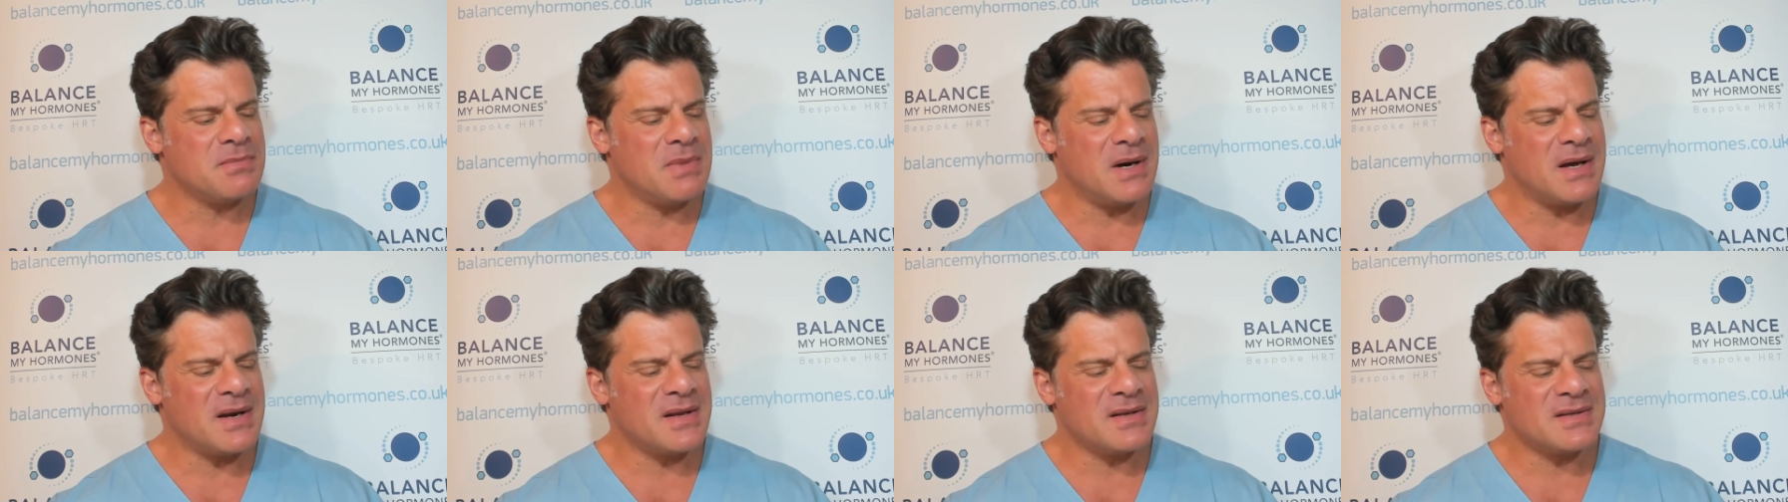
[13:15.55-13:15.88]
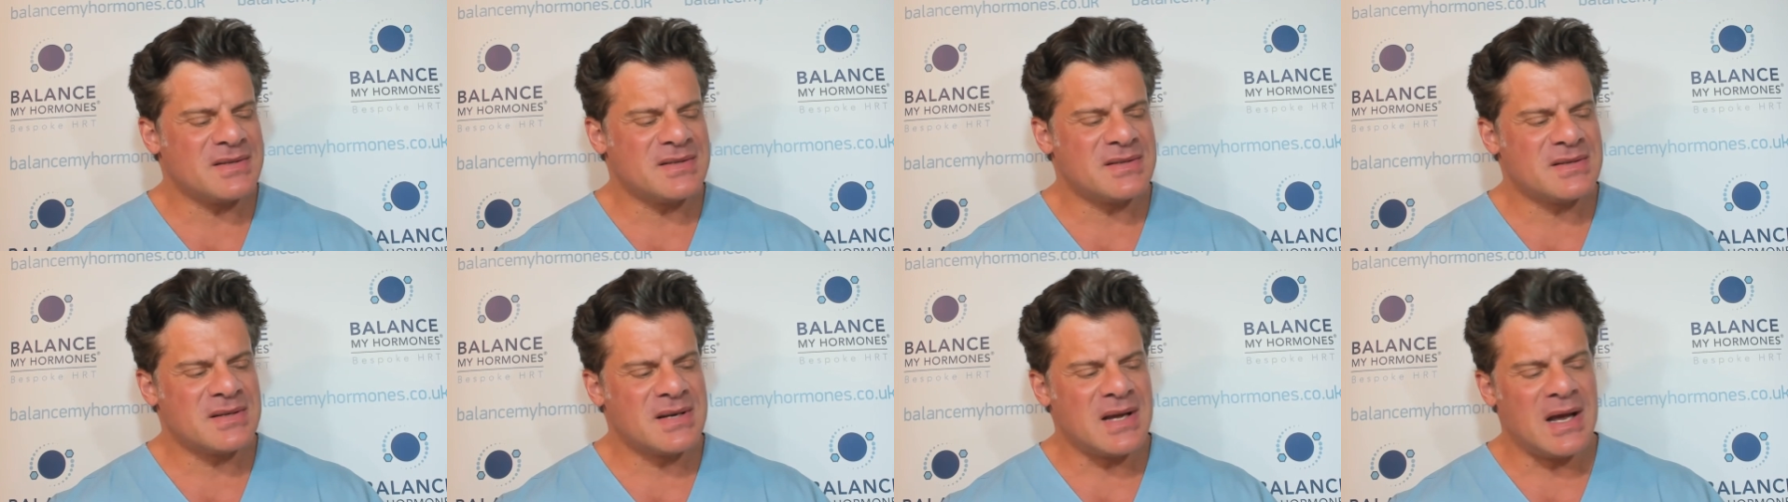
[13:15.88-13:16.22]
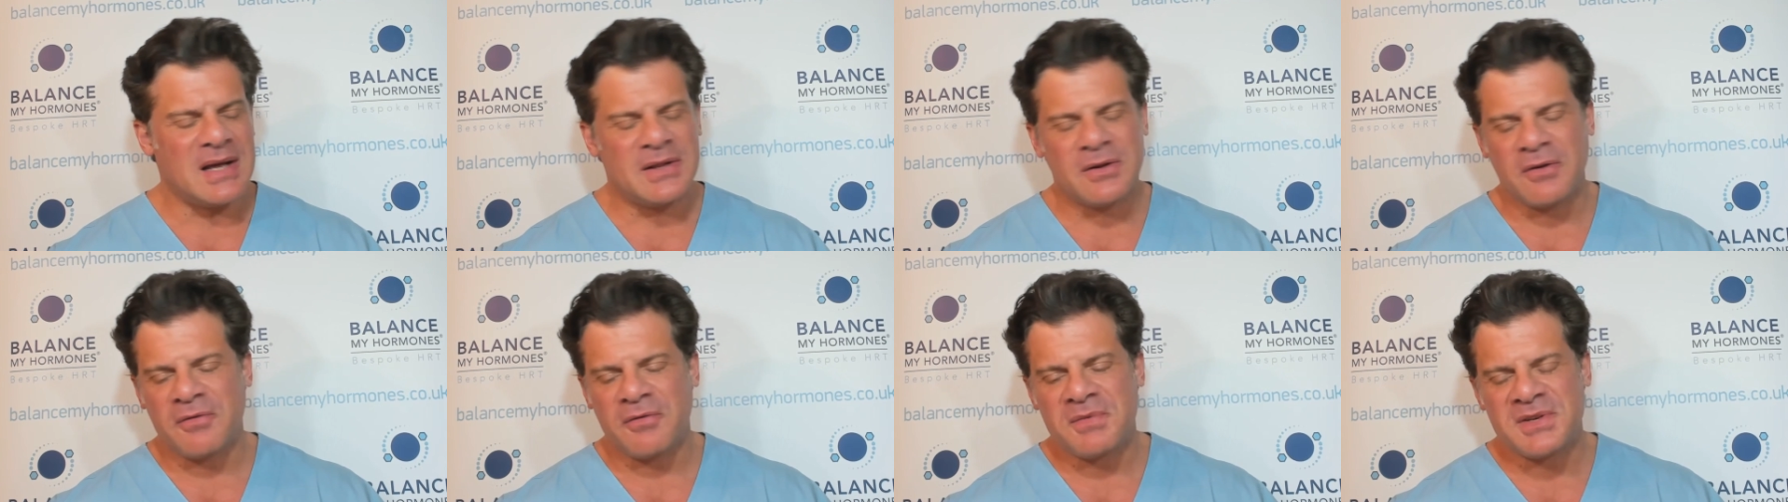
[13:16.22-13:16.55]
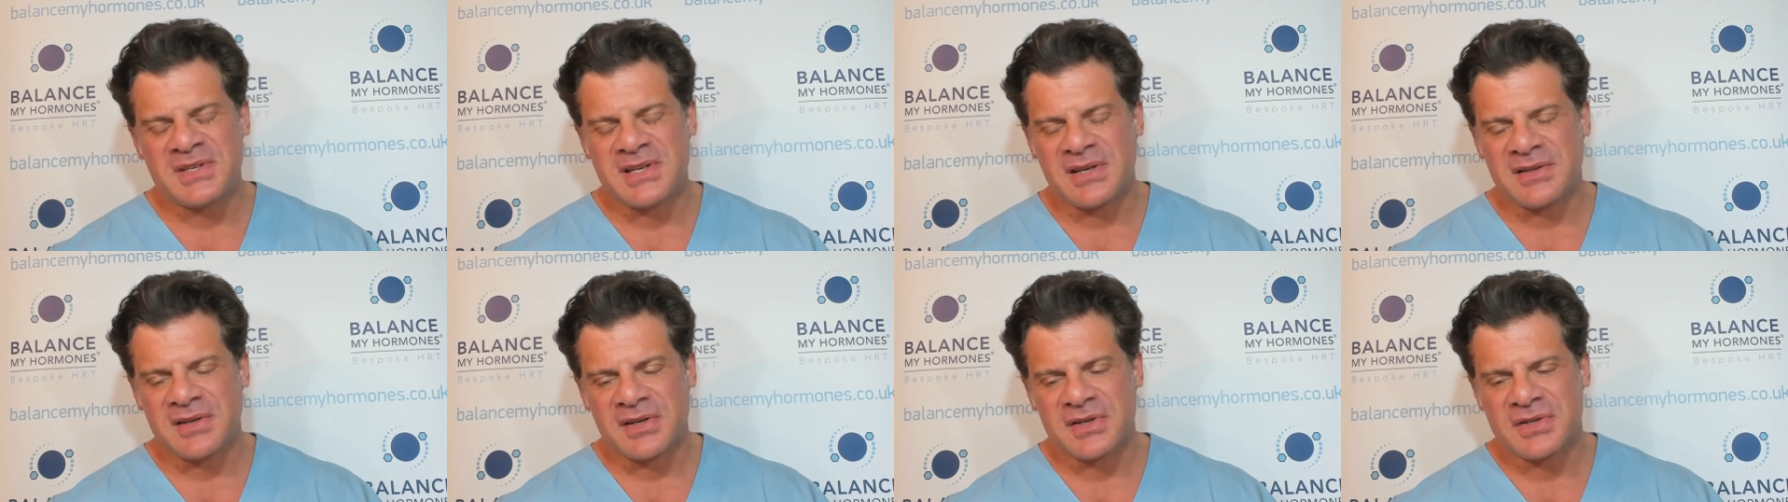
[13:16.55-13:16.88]
but it's kind of
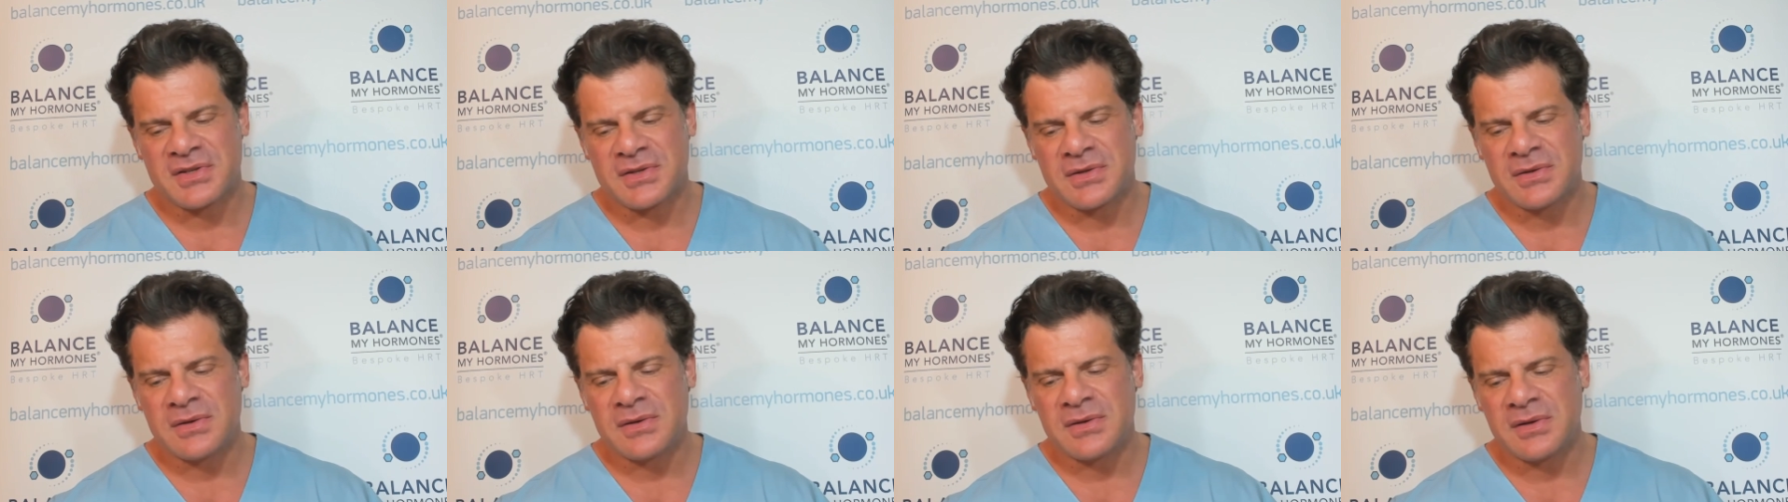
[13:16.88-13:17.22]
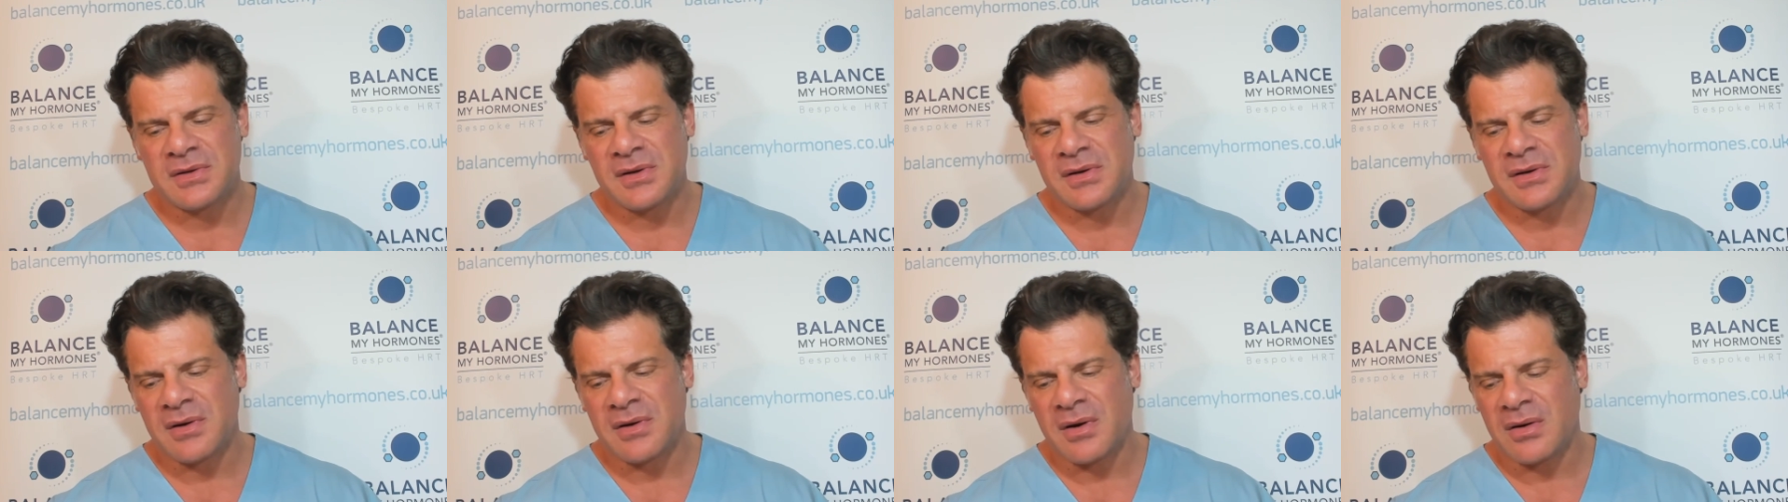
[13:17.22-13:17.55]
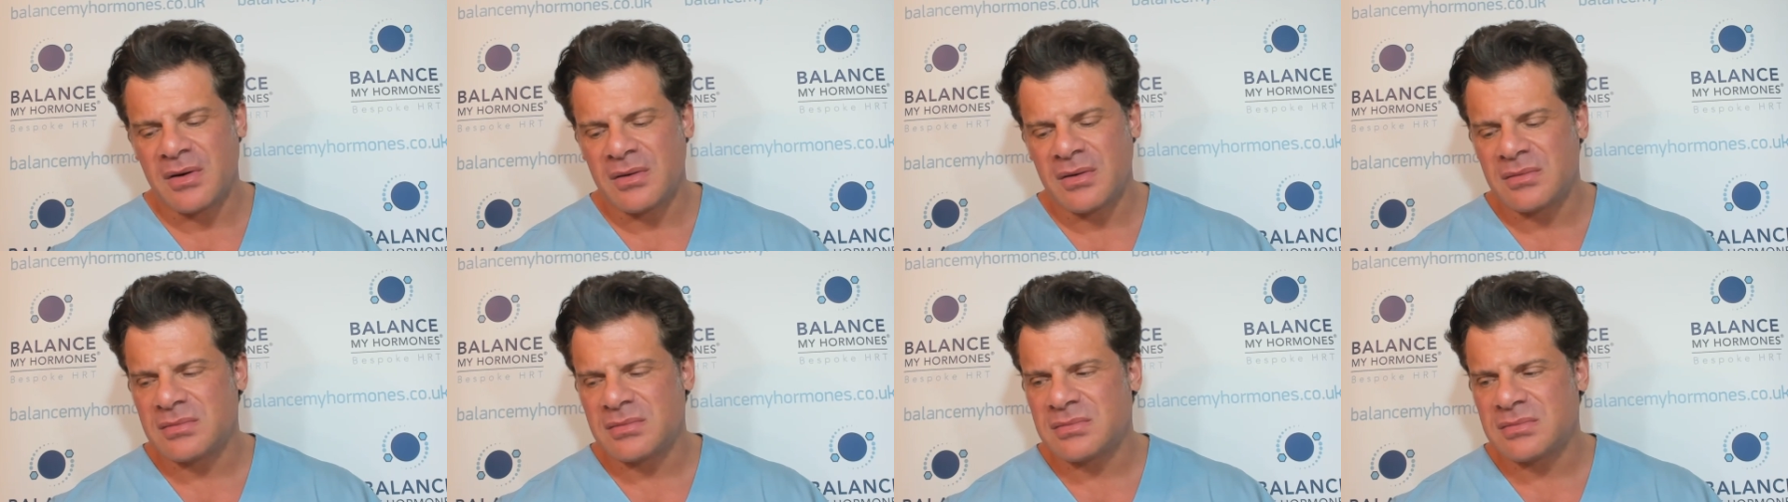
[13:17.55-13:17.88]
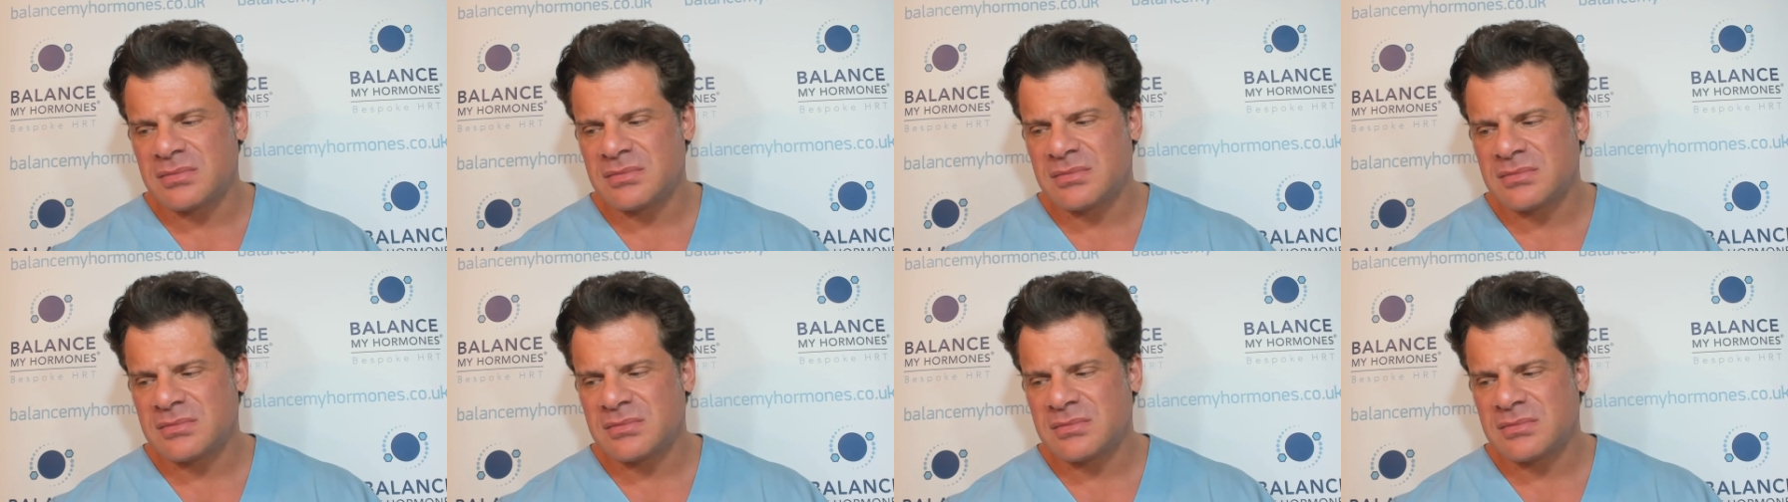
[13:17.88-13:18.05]
misunderstood, you know